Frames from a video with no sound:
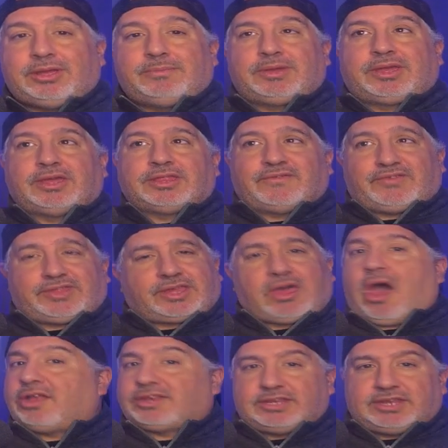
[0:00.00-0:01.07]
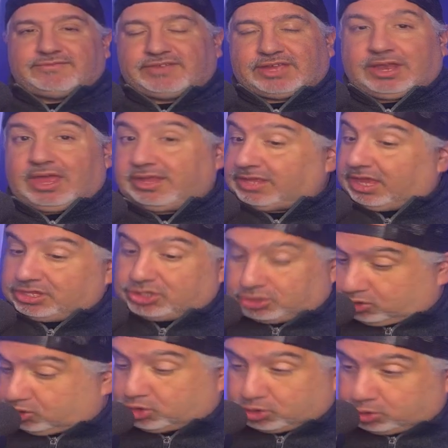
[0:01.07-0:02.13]
because of his cognitive decline. That's
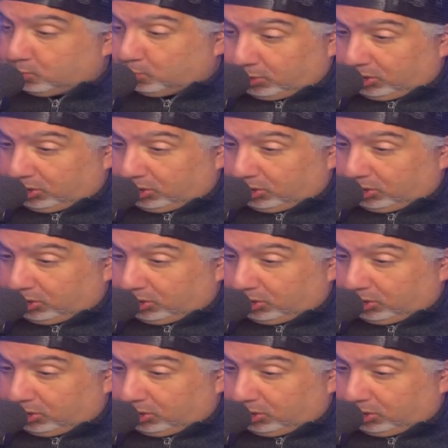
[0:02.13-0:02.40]
true.